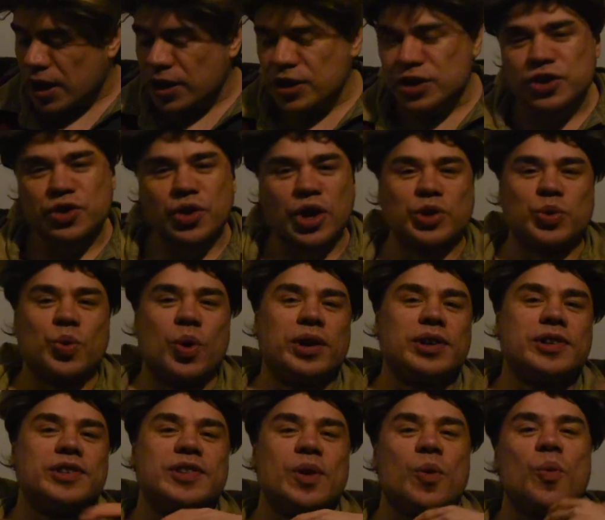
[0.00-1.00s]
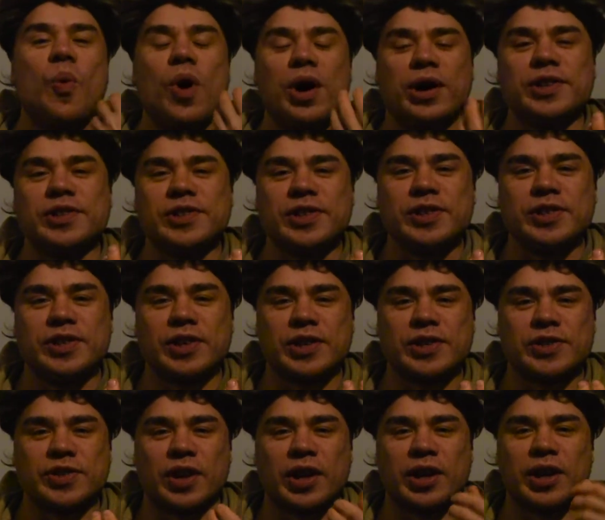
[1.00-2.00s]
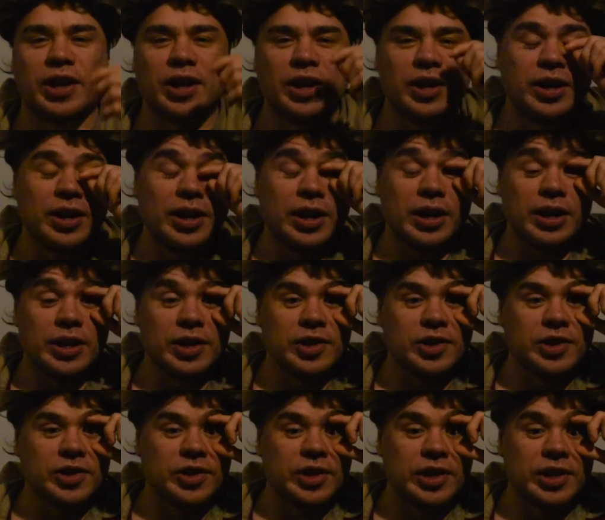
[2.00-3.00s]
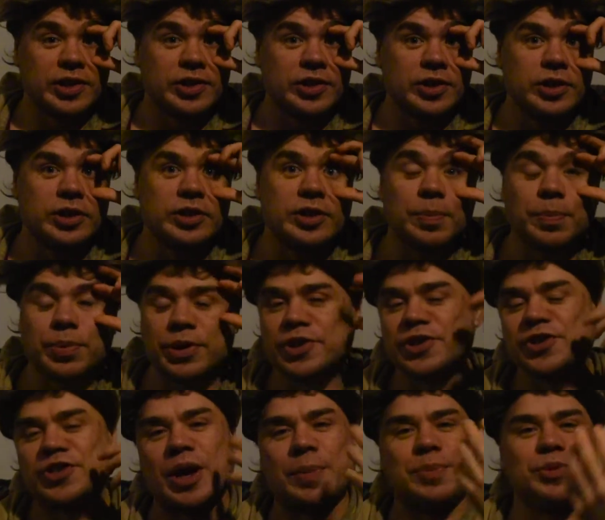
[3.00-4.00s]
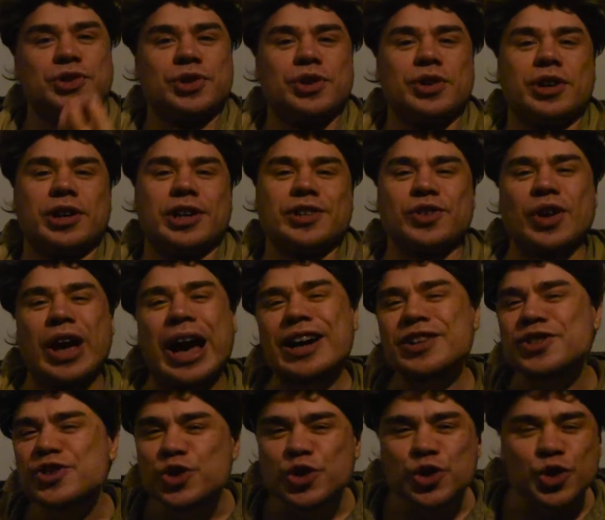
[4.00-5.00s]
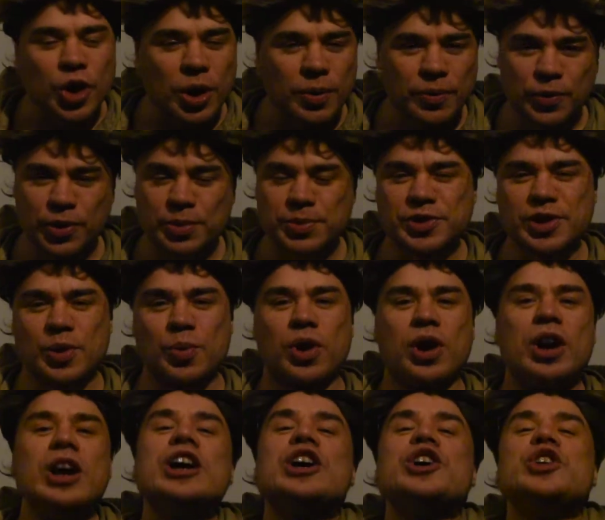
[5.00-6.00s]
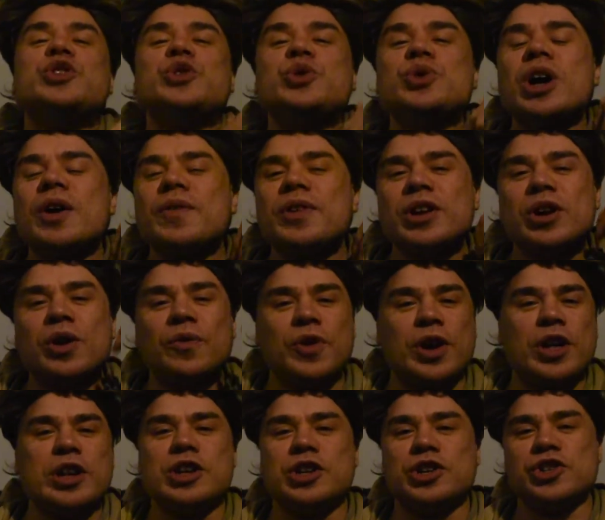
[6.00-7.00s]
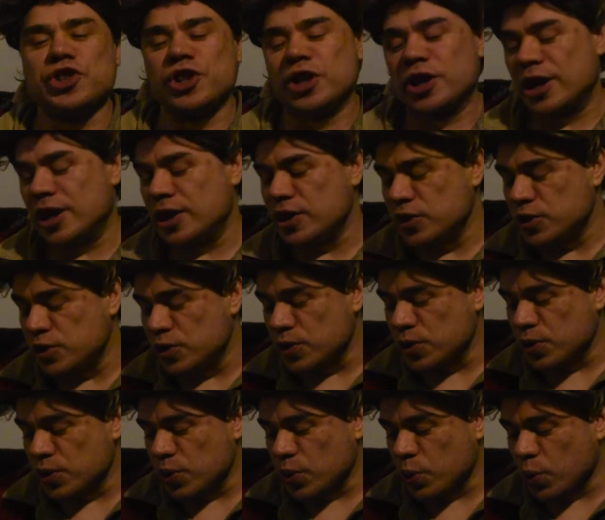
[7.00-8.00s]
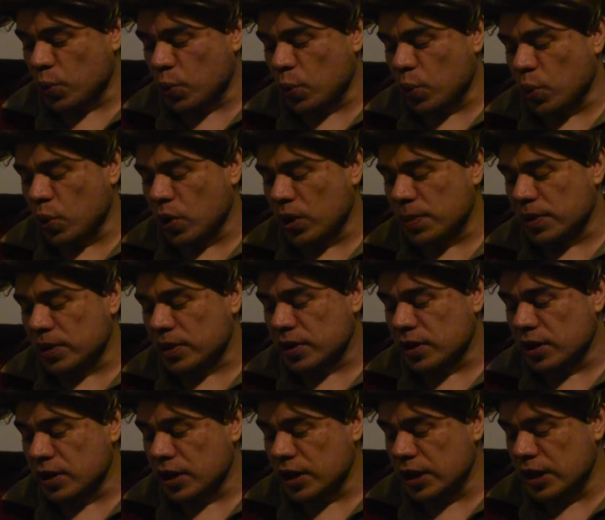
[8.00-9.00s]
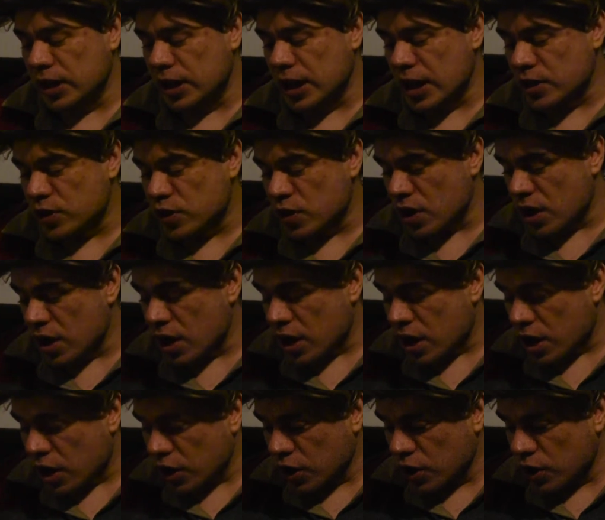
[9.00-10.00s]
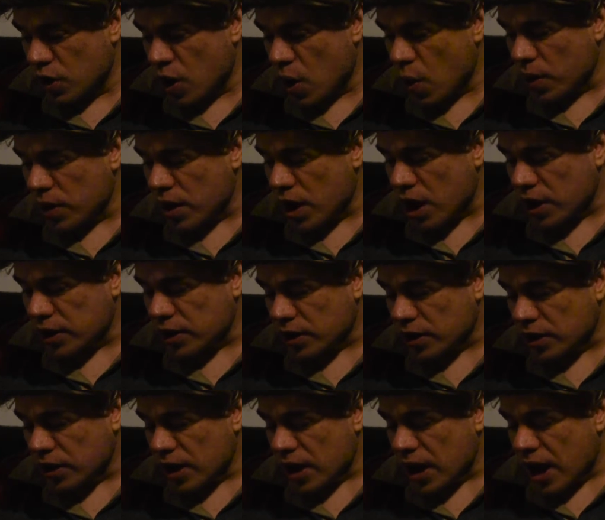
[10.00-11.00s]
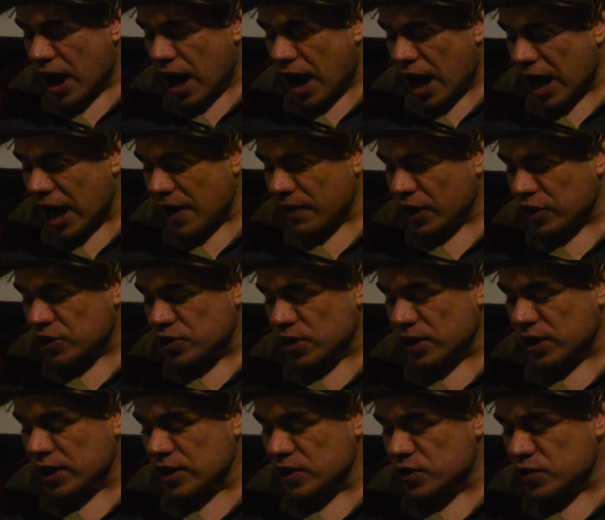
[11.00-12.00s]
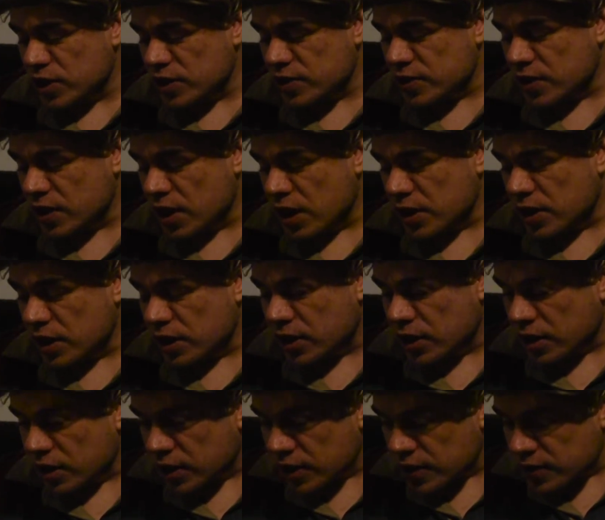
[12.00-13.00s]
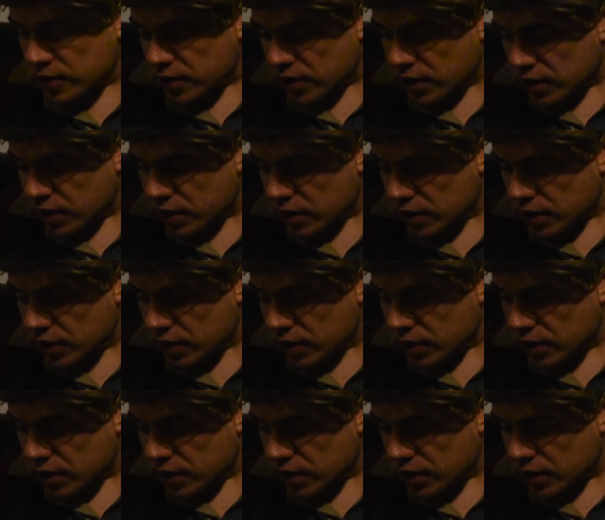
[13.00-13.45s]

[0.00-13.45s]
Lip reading: try to understand what is it here, so like here is the perception here, because it has to come from somewhere. Do you have enough energy to really get going on here? I have actually interesting idea here, case in there.